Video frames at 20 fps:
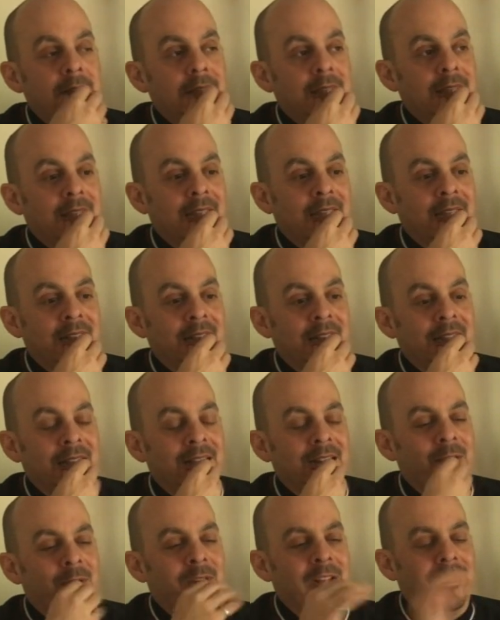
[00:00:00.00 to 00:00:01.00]
And I
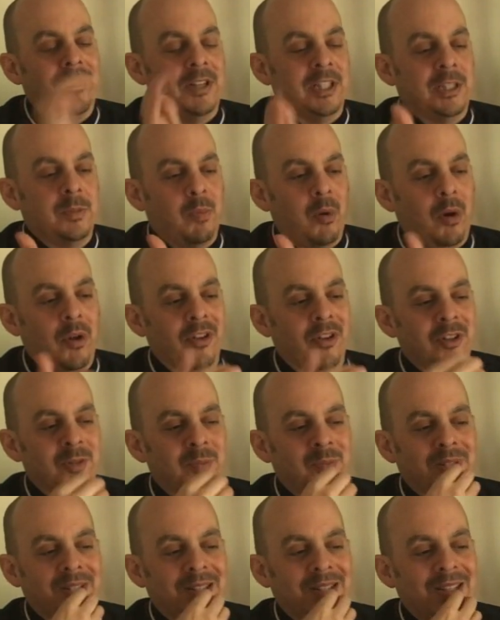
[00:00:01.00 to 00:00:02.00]
don't want to give any spoilers,
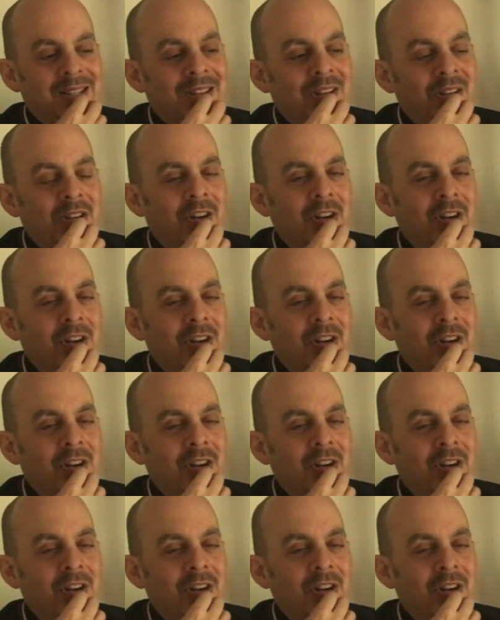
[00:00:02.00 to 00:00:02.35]
but it